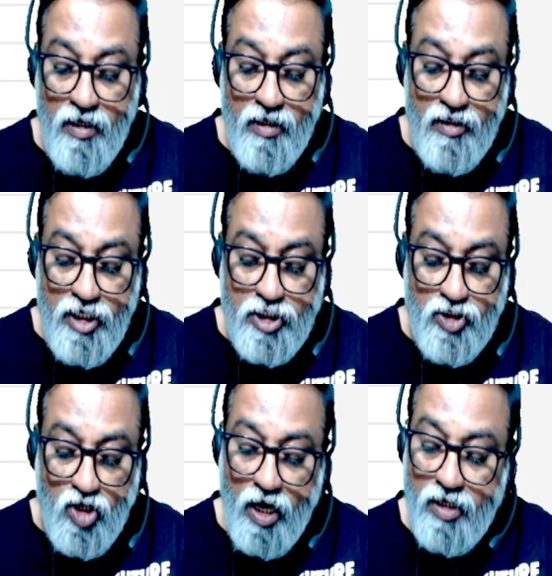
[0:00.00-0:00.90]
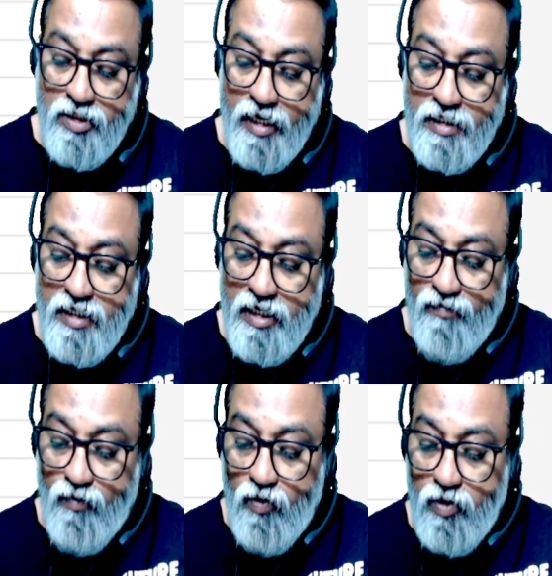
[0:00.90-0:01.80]
this charge exert a
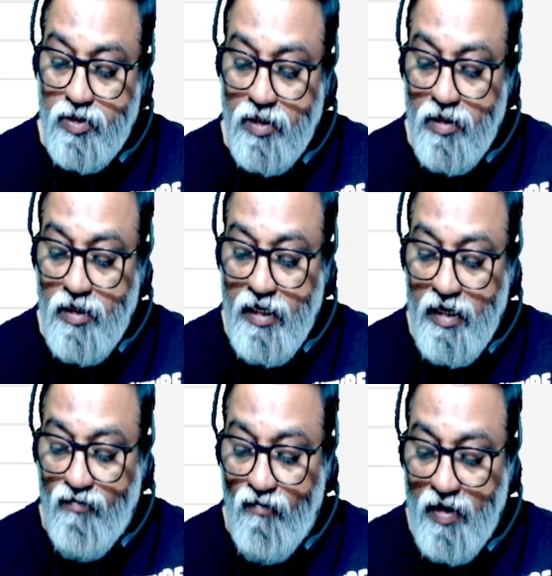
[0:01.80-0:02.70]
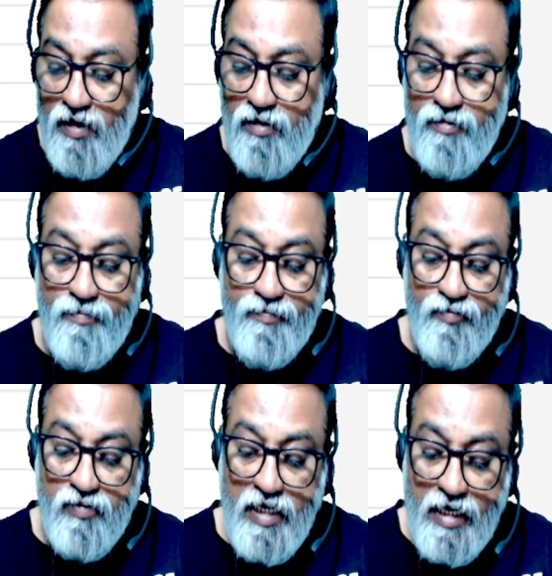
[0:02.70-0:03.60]
force F1
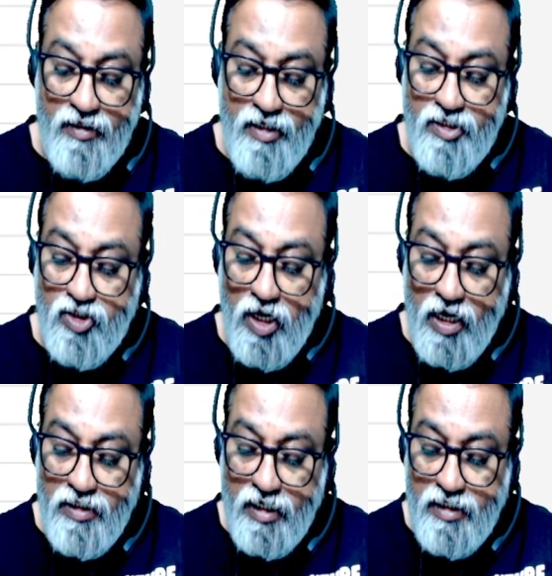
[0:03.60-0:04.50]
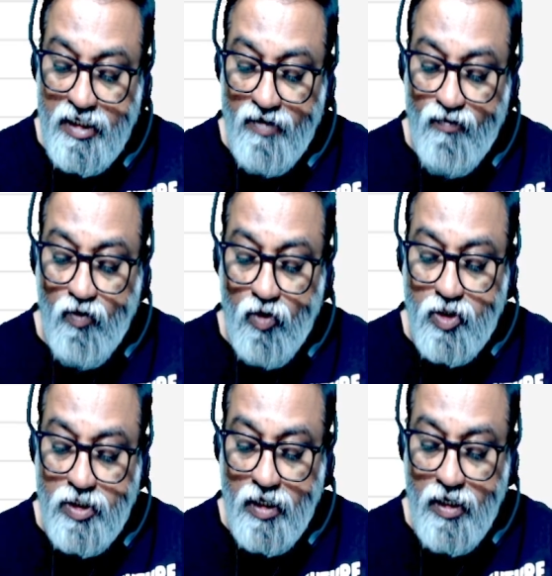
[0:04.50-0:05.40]
and this charge exert a
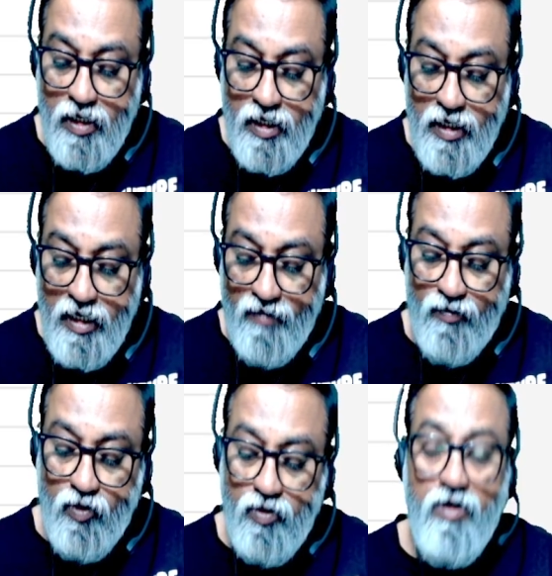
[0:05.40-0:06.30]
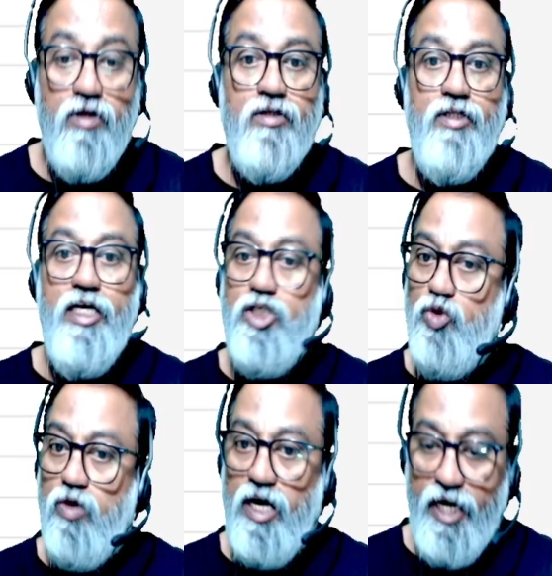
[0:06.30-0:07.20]
force F2. These
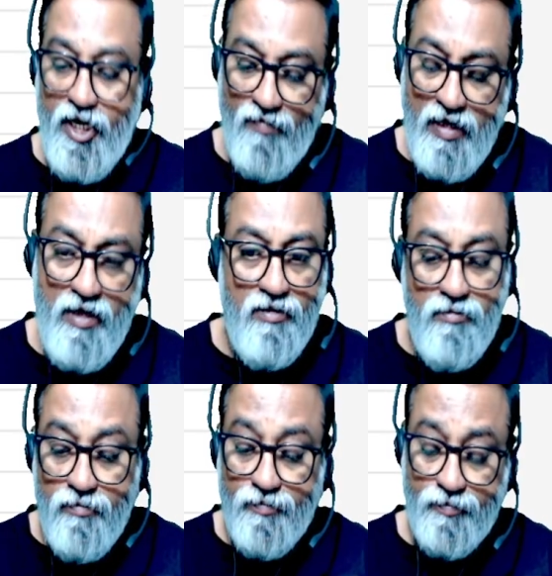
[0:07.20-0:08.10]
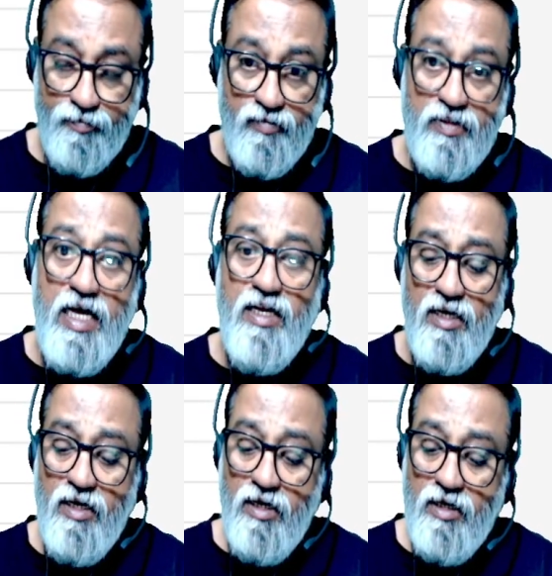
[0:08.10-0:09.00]
two are unequal.
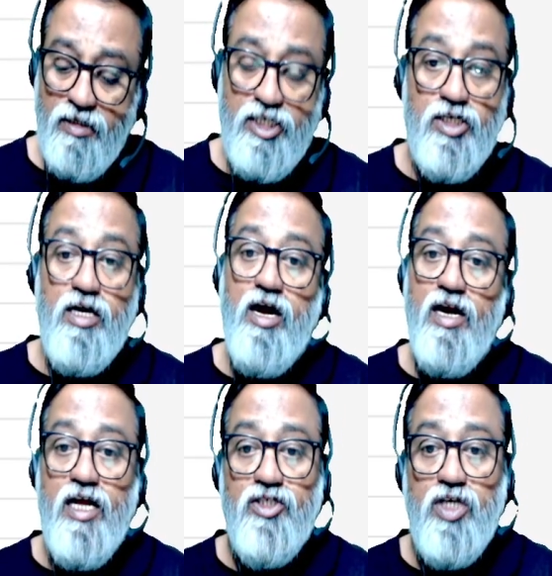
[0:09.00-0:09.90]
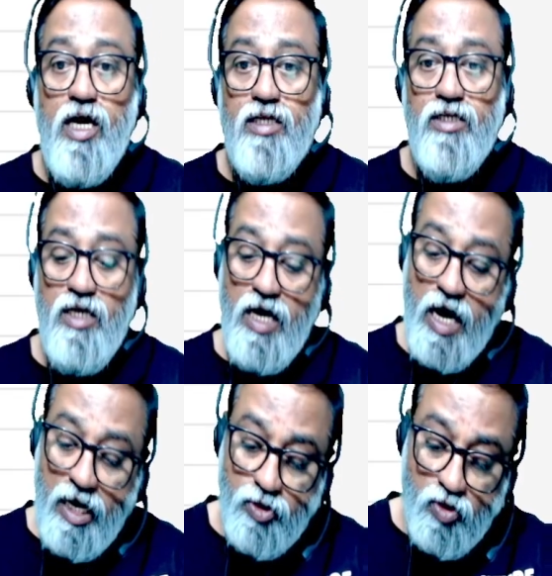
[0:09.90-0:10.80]
Then this corner charge,
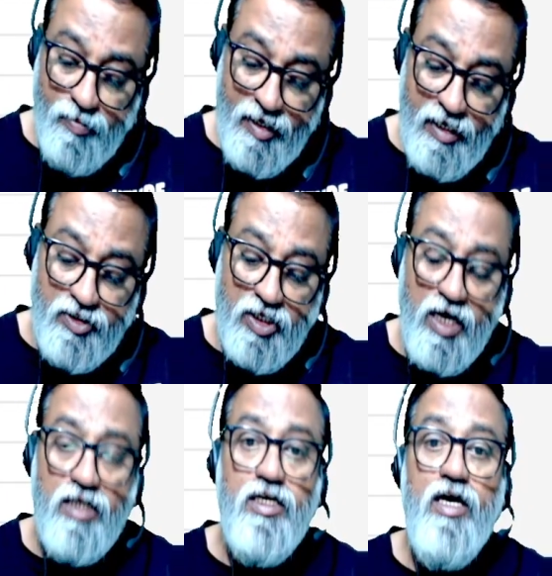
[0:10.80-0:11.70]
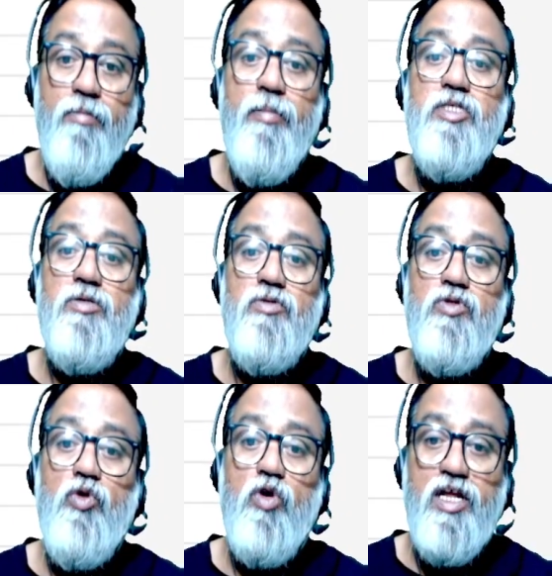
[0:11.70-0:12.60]
also middle charge, means
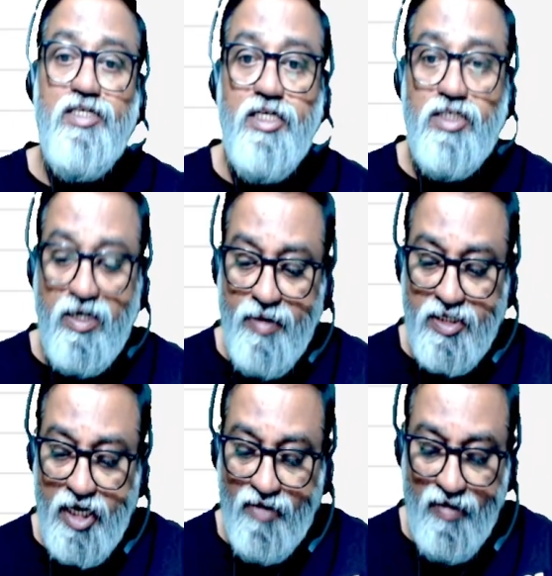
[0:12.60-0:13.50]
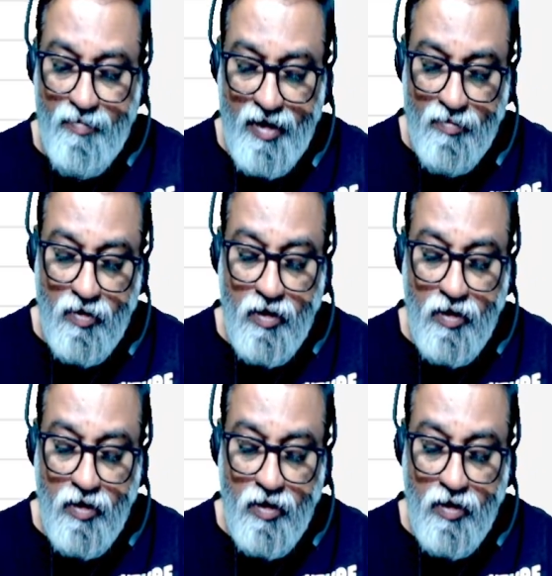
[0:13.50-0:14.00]
total system is in equilibrium.